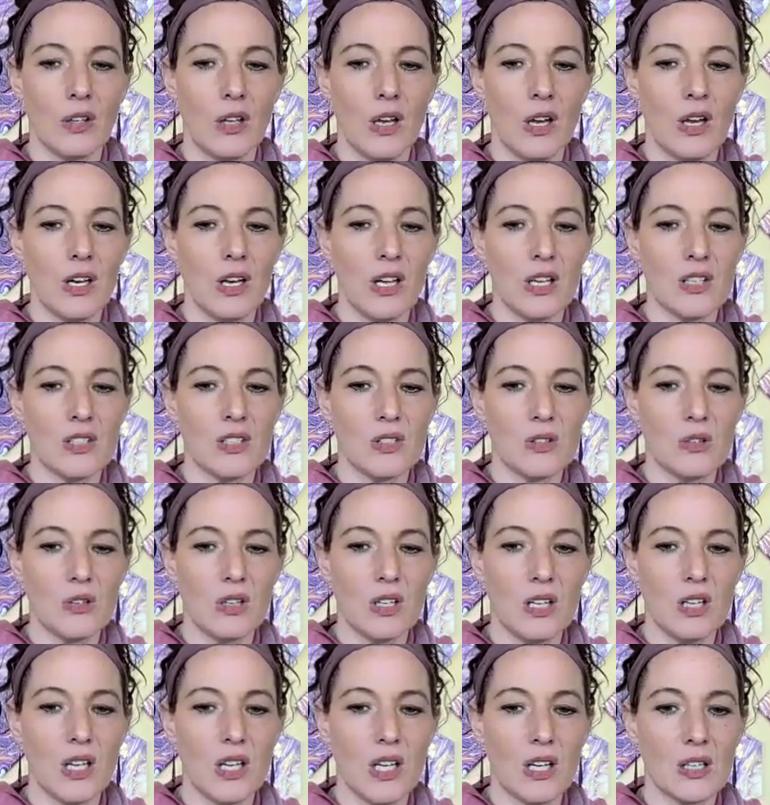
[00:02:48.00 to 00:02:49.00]
And as you
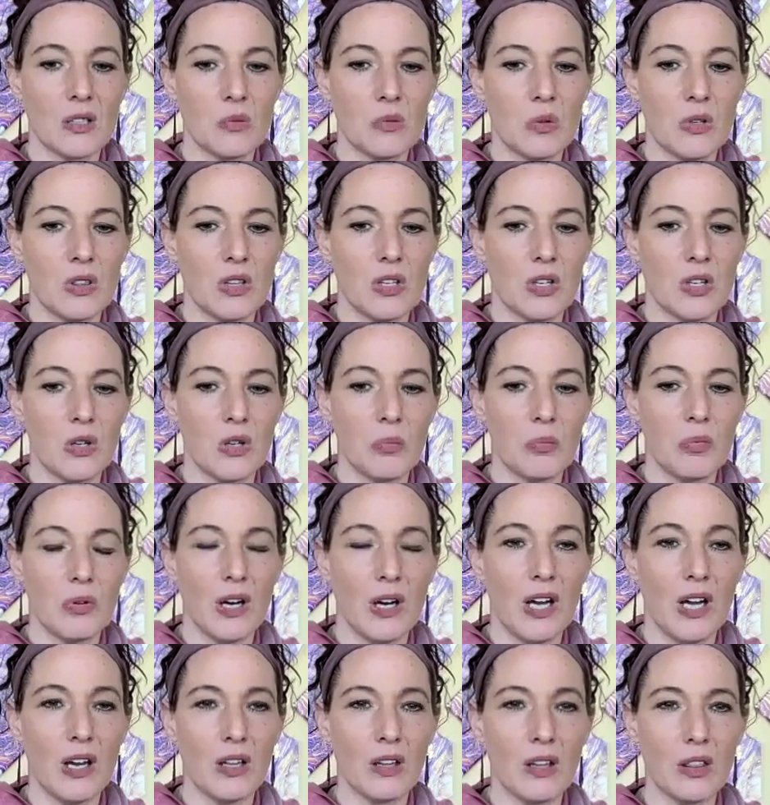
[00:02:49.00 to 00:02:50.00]
connect with your
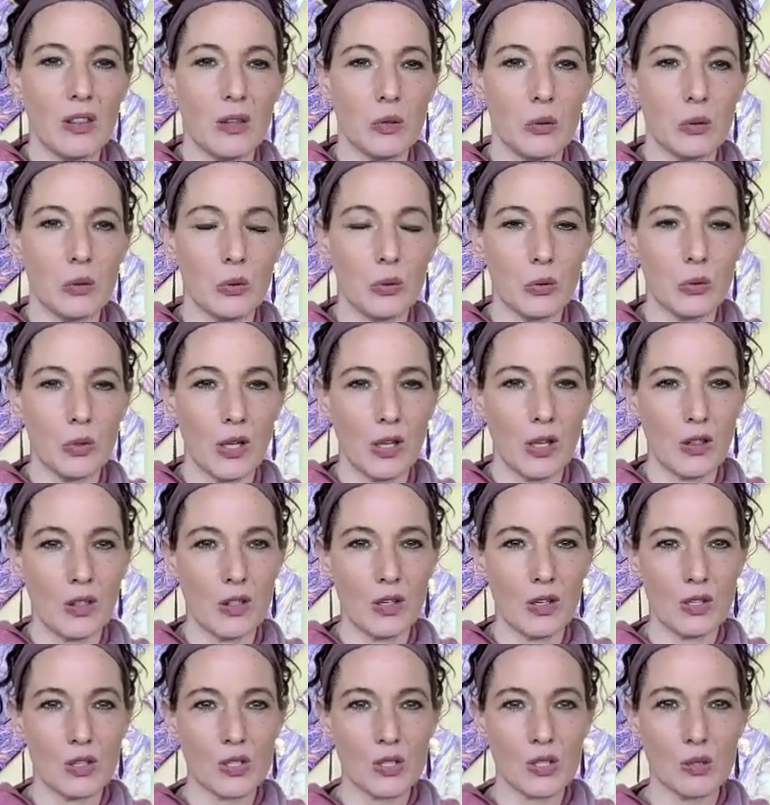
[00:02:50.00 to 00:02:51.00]
breath in
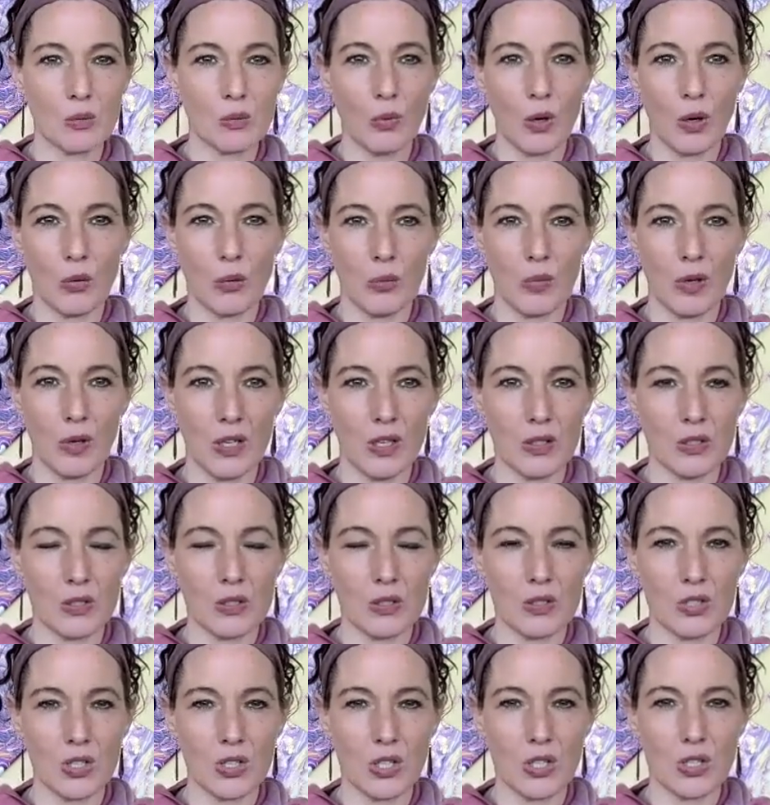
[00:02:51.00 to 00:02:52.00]
this moment,
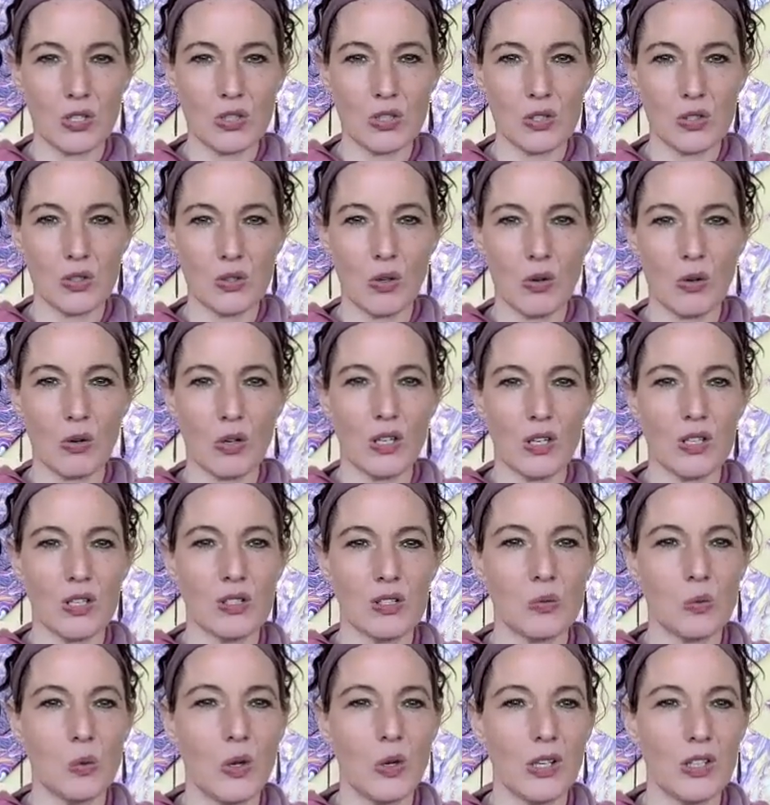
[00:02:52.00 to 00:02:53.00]
just
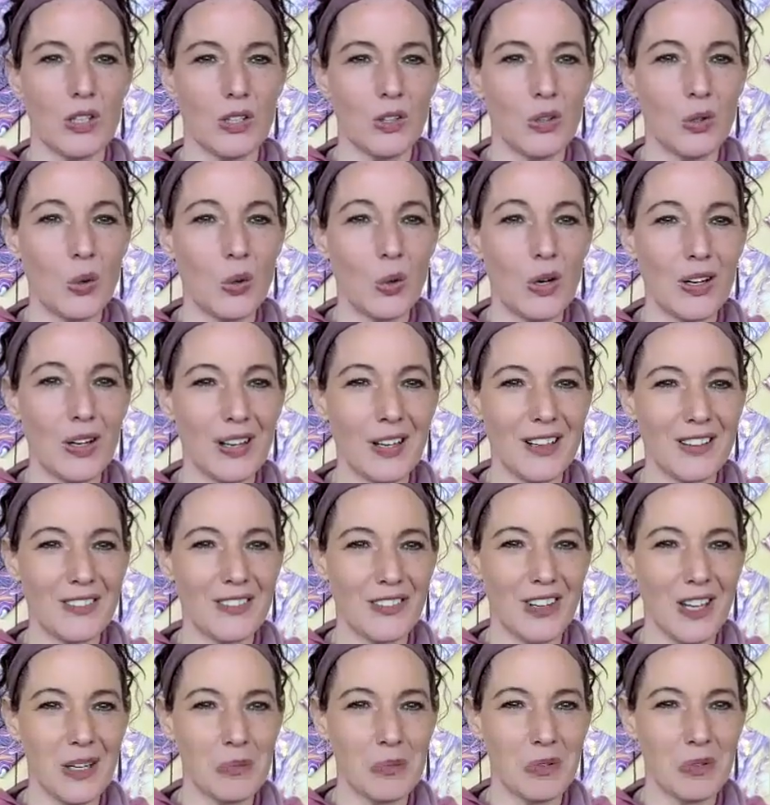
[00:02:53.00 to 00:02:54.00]
notice what your
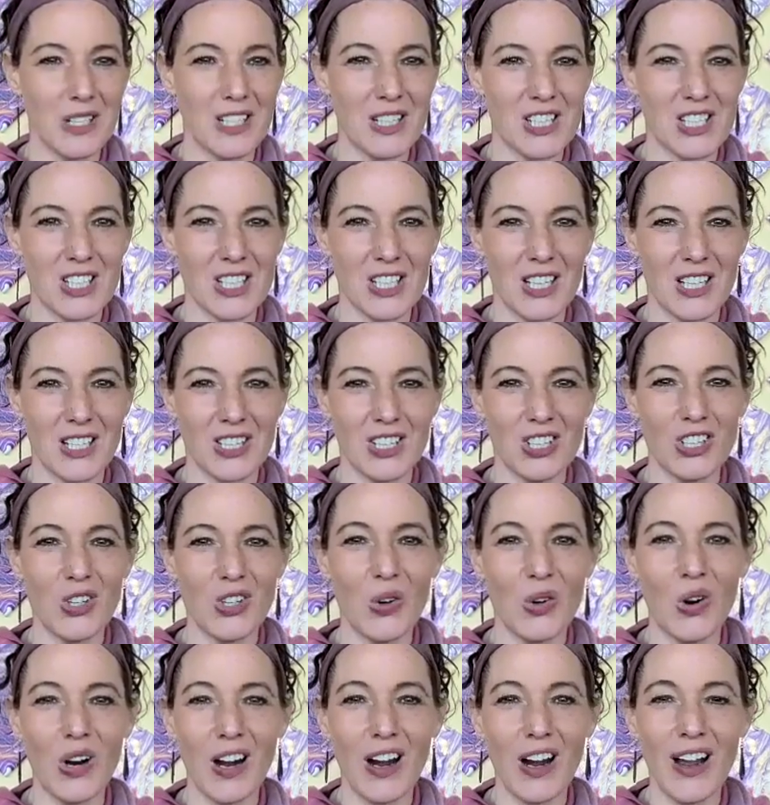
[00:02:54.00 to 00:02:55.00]
vibration,
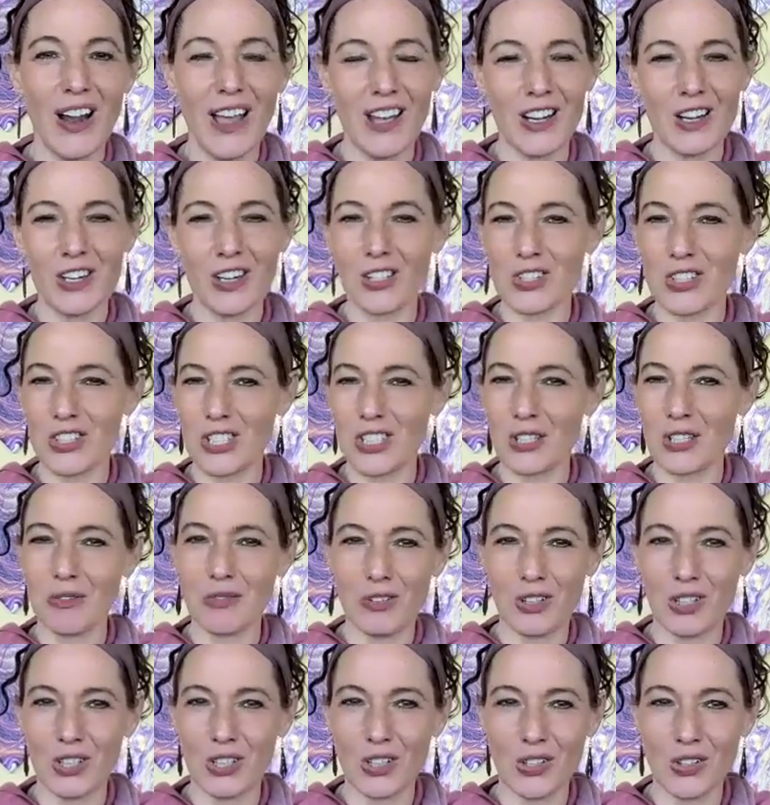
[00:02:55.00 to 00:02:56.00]
your energy
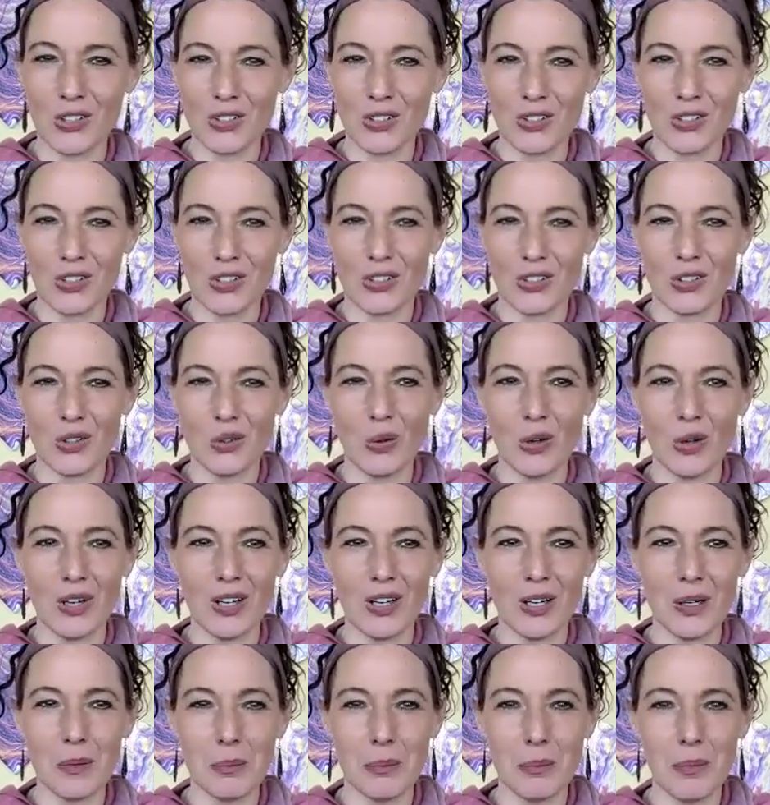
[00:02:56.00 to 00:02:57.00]
field,
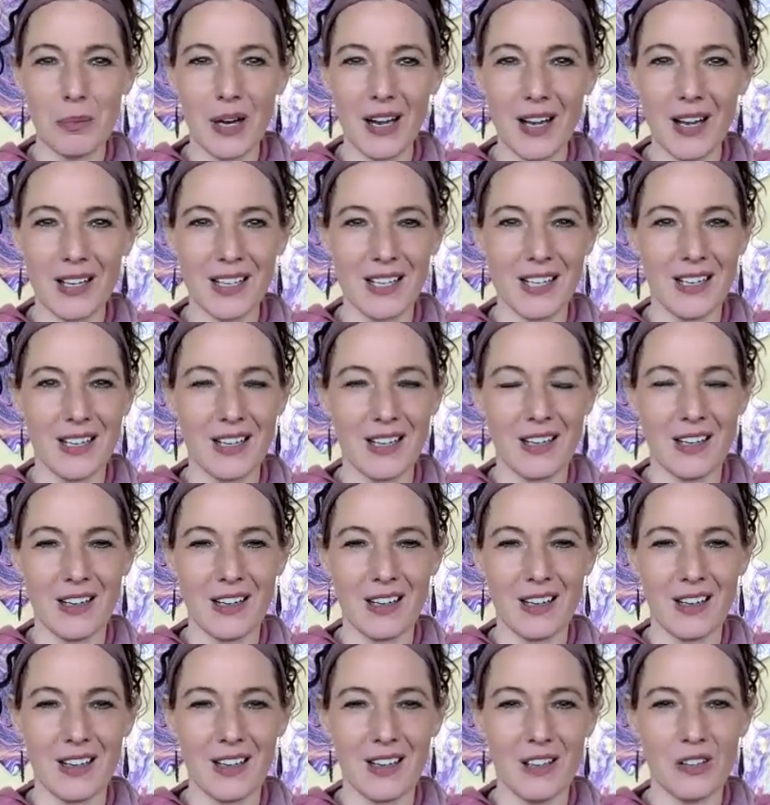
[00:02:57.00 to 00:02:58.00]
your body
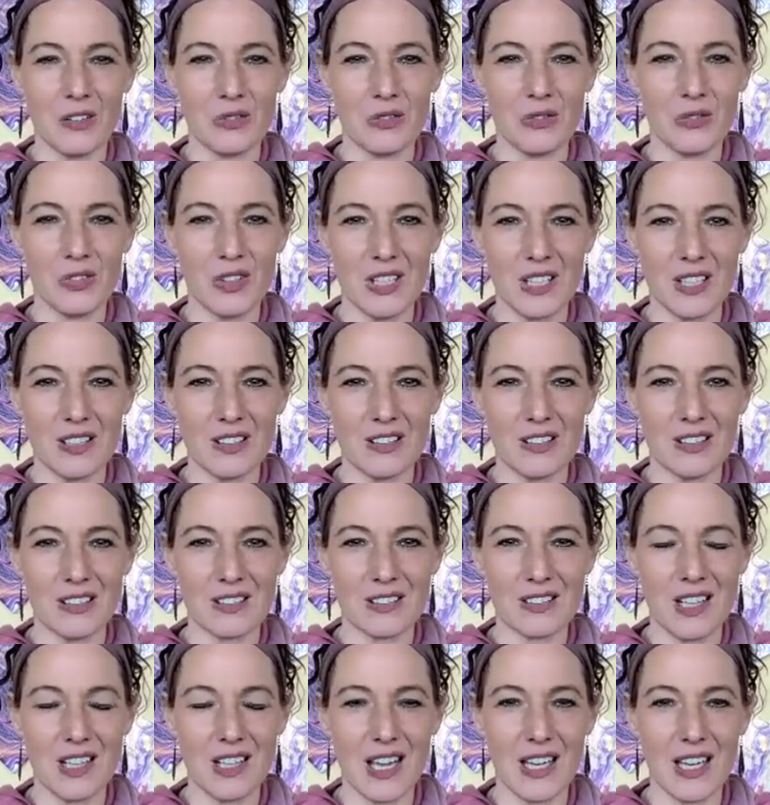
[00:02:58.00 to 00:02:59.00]

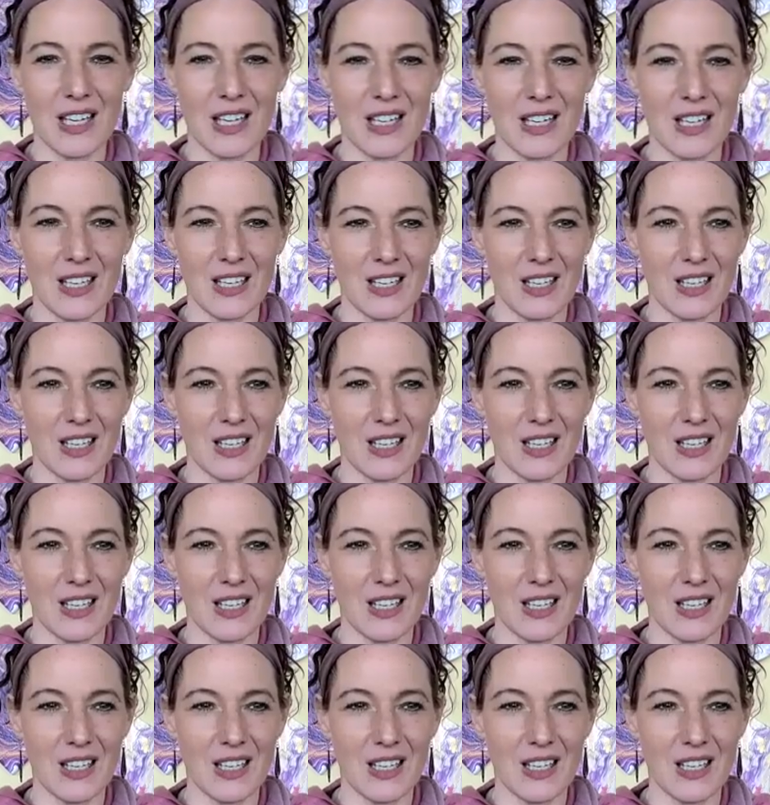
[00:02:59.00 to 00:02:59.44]
feels like.